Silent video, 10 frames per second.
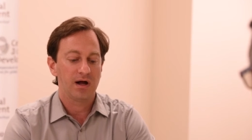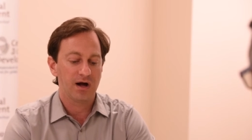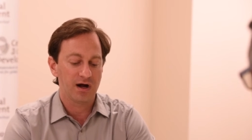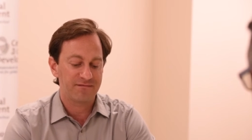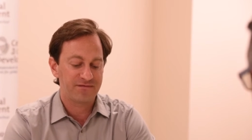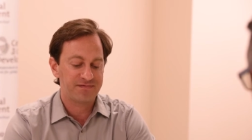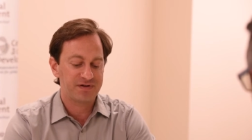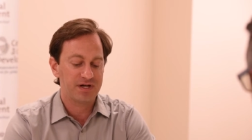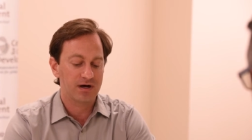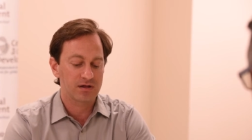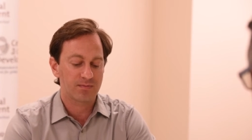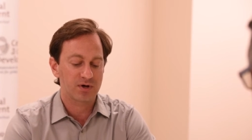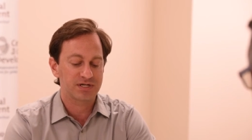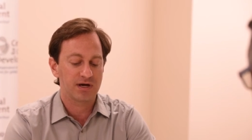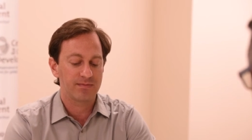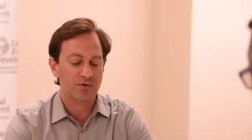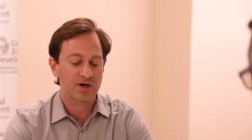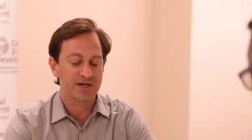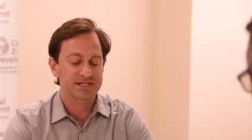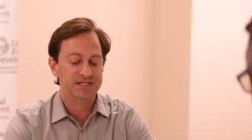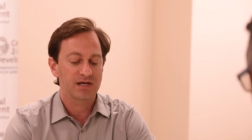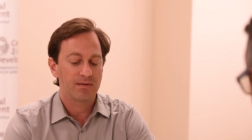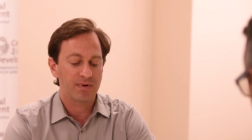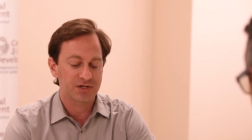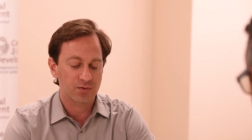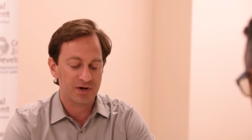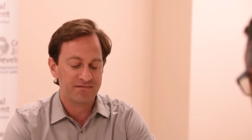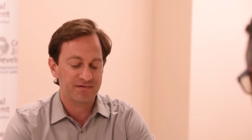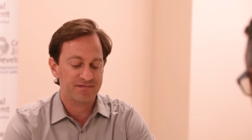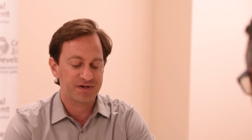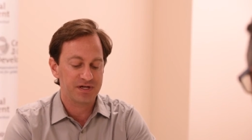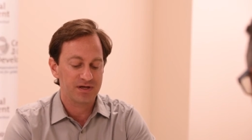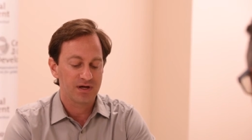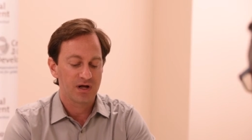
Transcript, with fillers: Uh, $50 per ton price by 2050